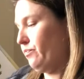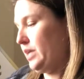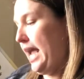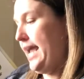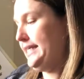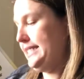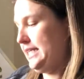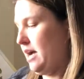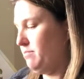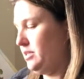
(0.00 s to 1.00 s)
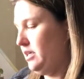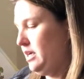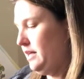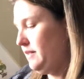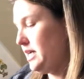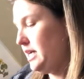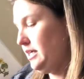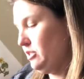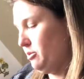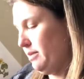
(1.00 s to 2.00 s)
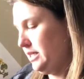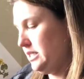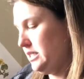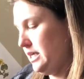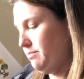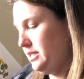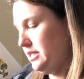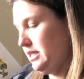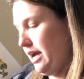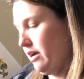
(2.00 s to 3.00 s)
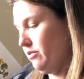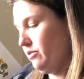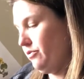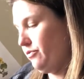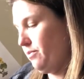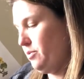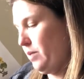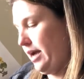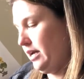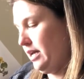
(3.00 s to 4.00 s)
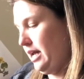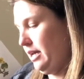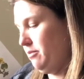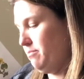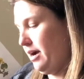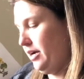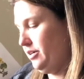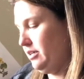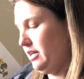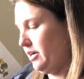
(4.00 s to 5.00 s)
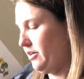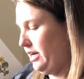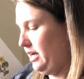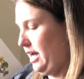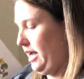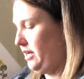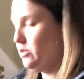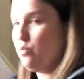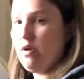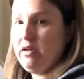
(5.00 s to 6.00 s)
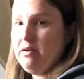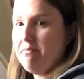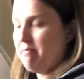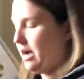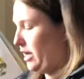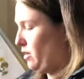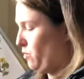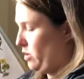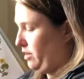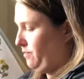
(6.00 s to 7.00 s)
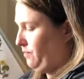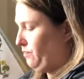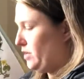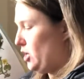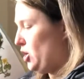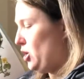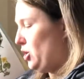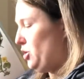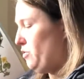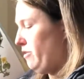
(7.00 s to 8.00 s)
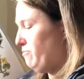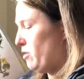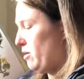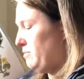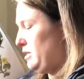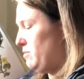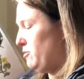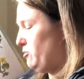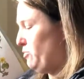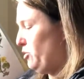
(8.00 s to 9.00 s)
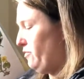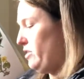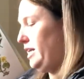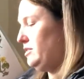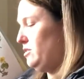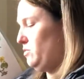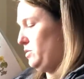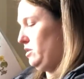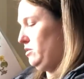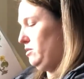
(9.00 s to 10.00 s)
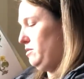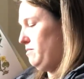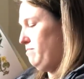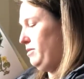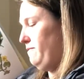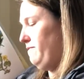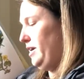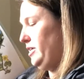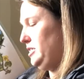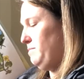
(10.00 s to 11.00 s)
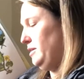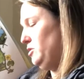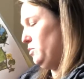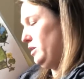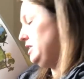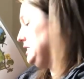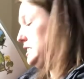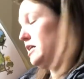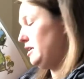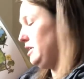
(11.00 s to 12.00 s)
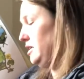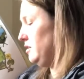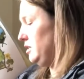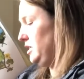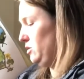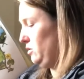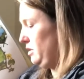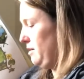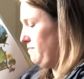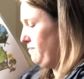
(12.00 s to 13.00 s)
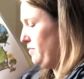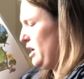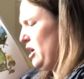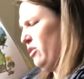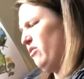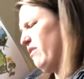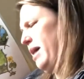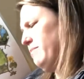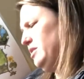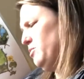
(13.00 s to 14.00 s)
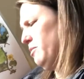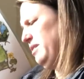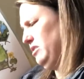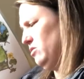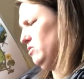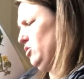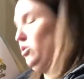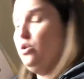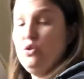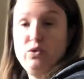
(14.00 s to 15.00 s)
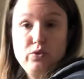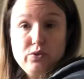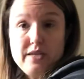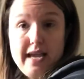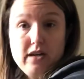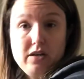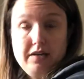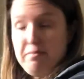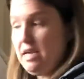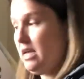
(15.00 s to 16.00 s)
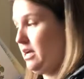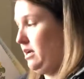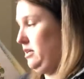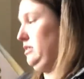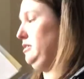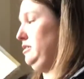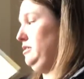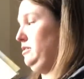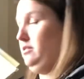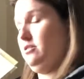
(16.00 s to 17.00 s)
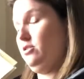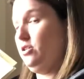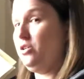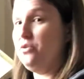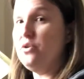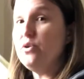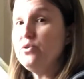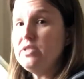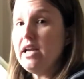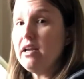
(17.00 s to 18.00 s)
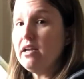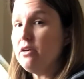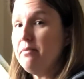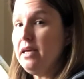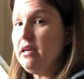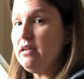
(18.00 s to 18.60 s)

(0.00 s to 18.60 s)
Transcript: And stopped. The Easter bunny stepped down from the wagon and admired the decorated eggs one by one. "You have brought me the most beautiful eggs in the world, but a very special one is not here," he told them. The rabbits were puzzled. Whose egg could it be? Do you know whose egg it could be?